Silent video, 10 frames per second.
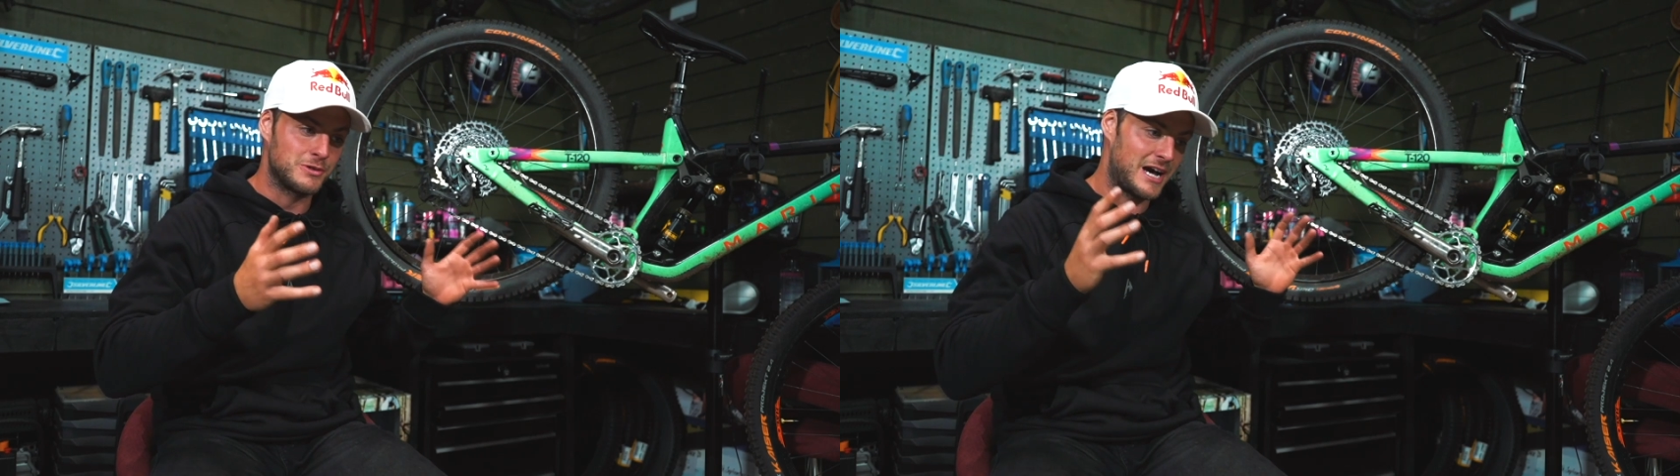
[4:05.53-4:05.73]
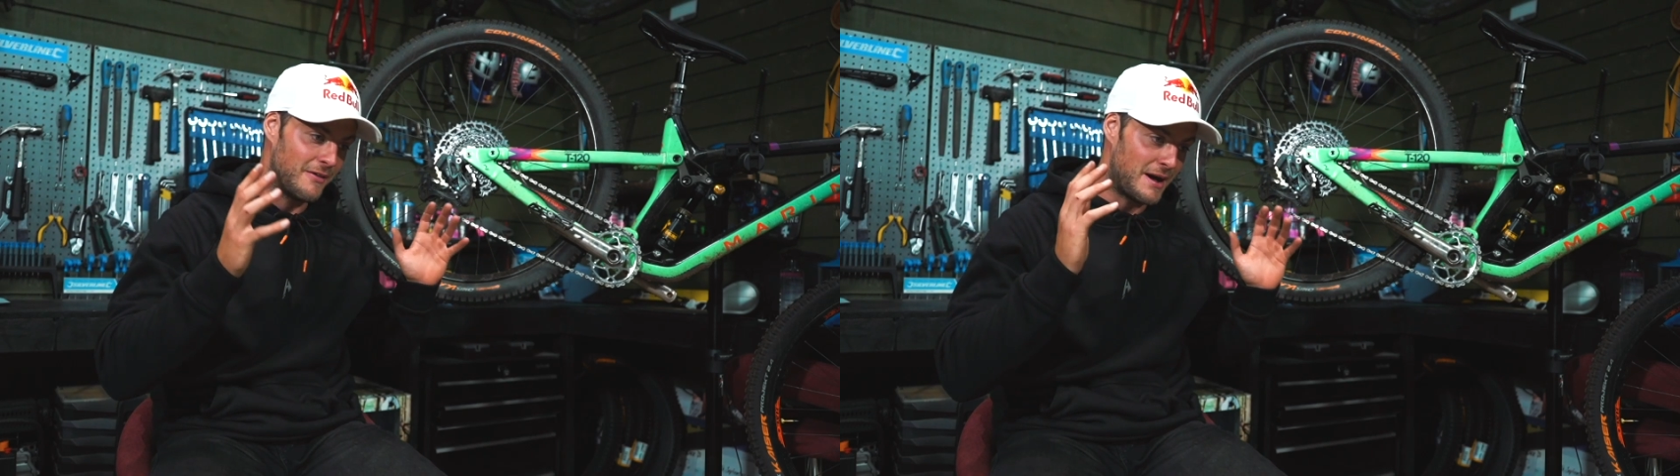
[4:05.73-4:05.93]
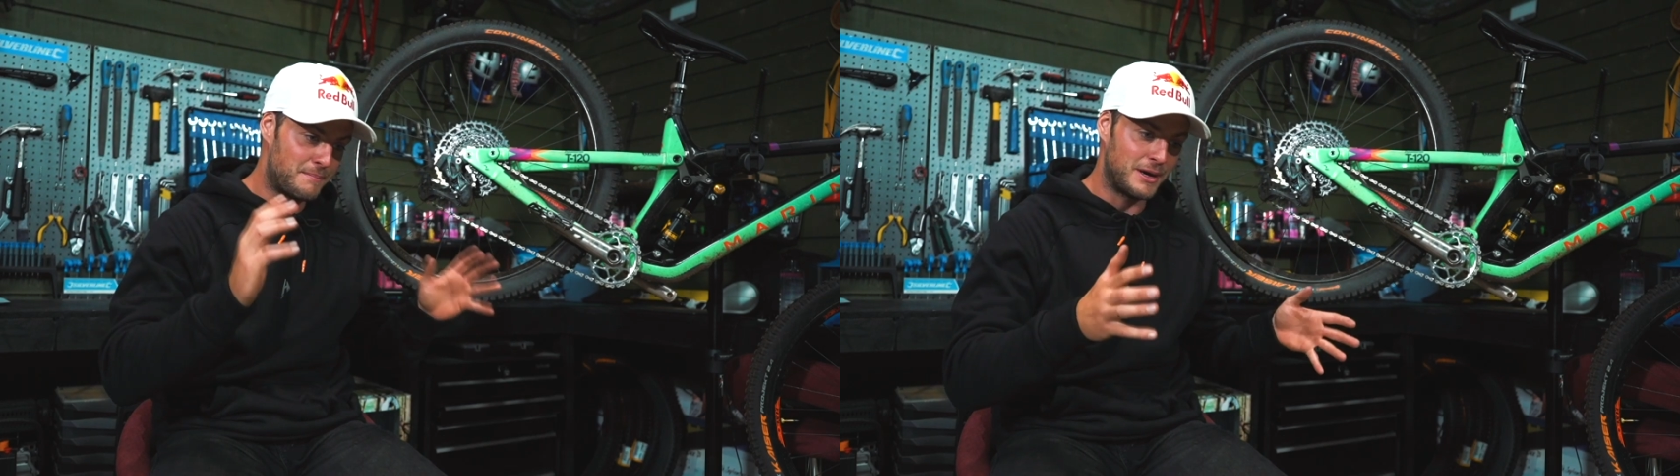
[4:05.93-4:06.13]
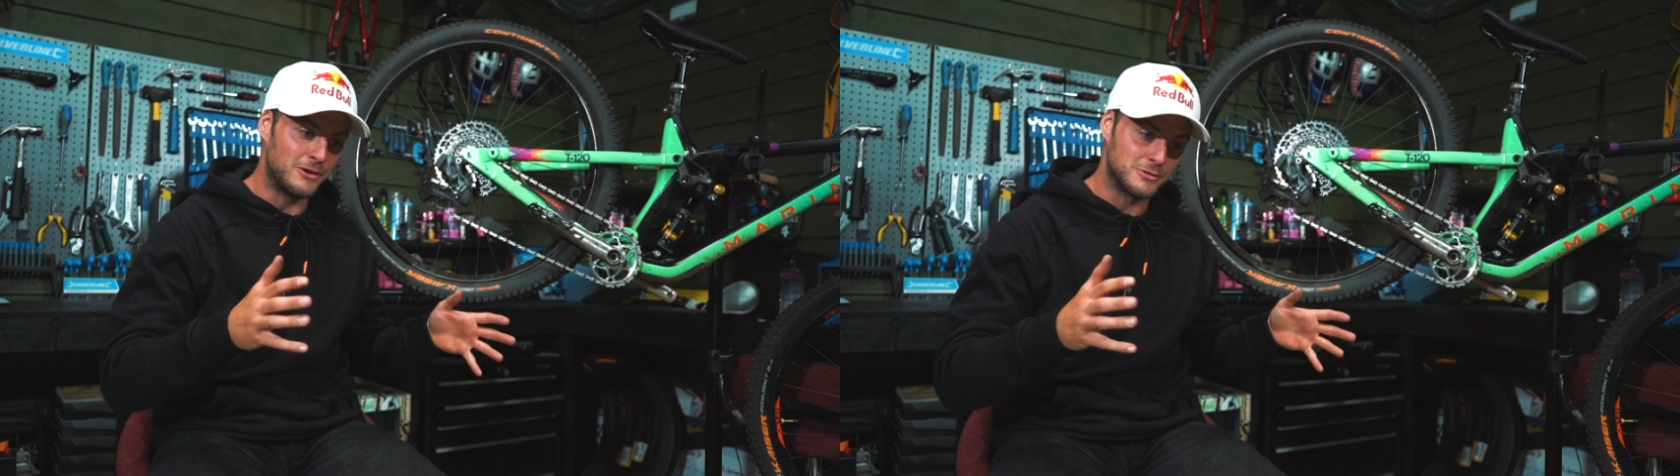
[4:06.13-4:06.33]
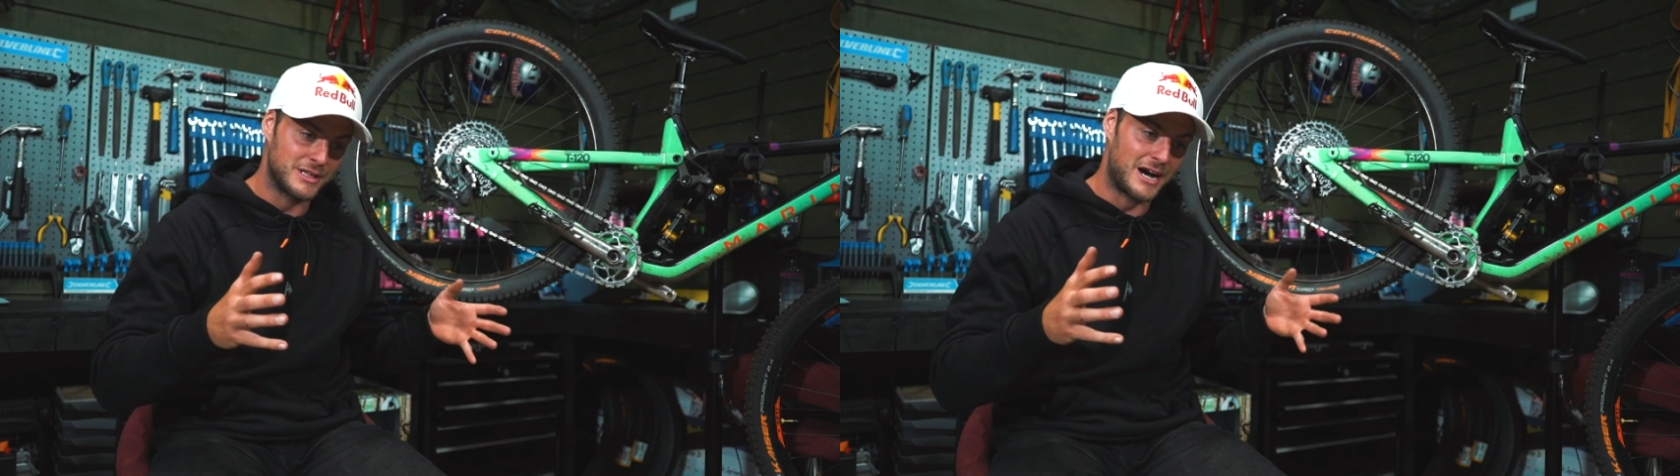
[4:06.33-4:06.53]
without that
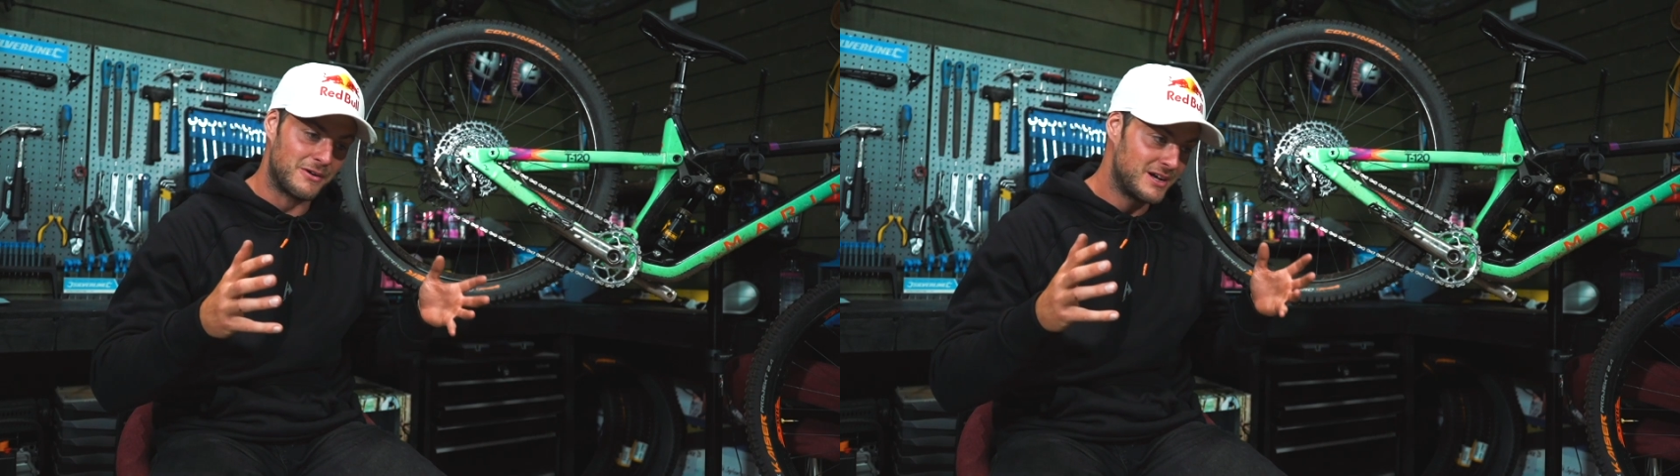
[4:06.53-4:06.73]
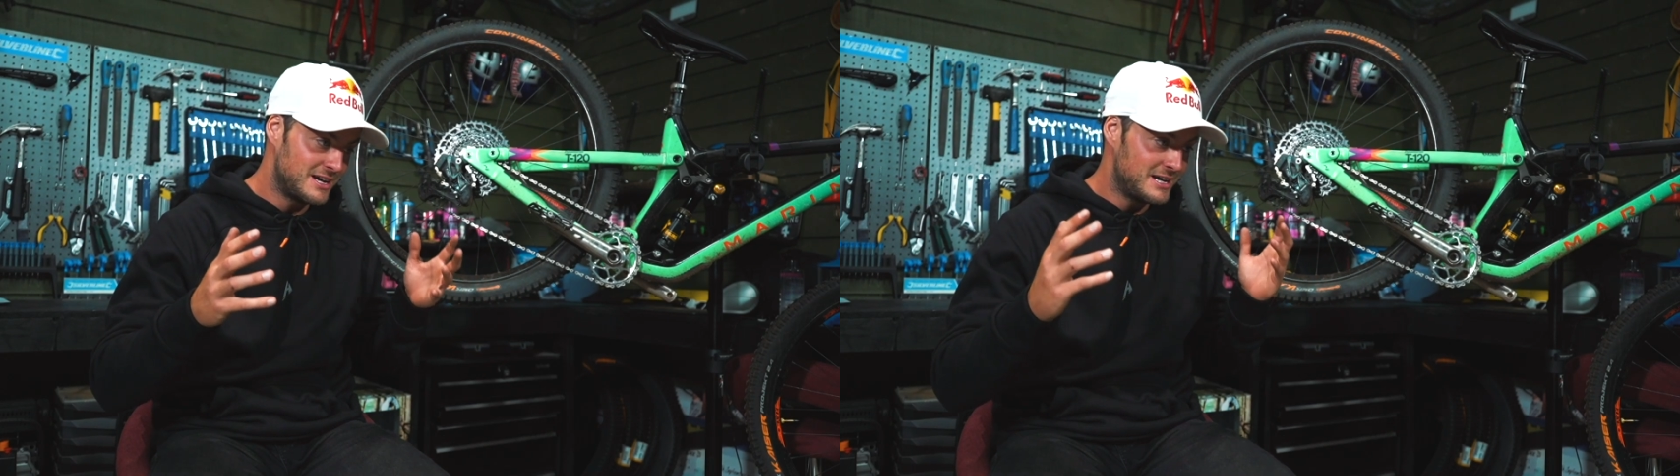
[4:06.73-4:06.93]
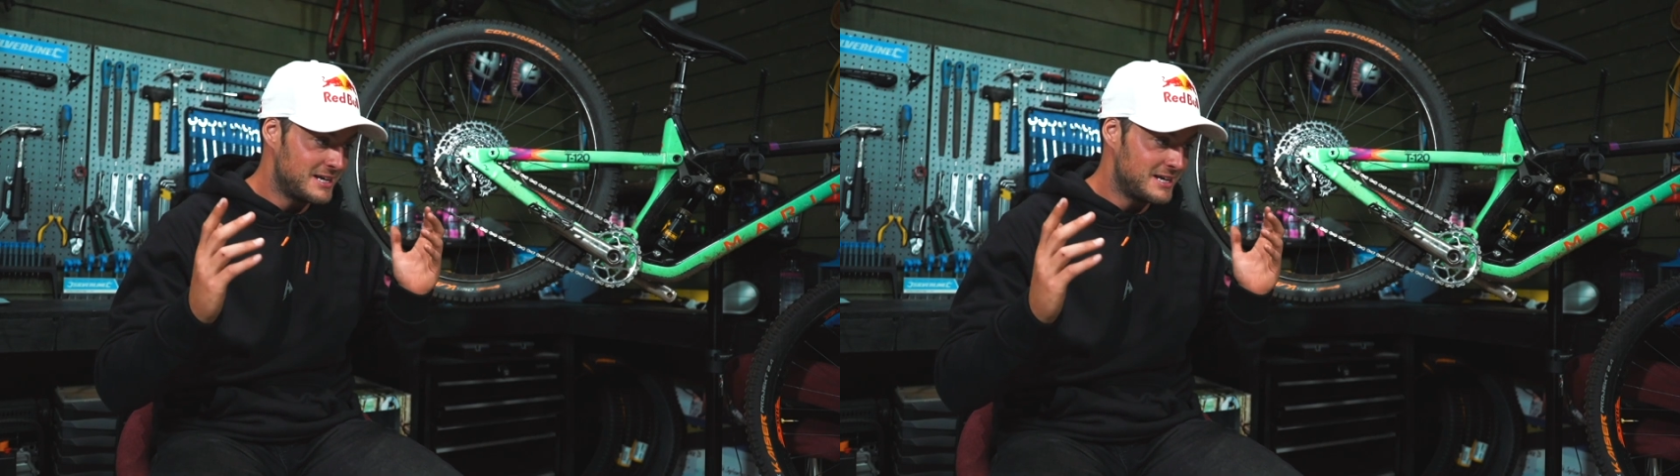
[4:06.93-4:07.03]
build, without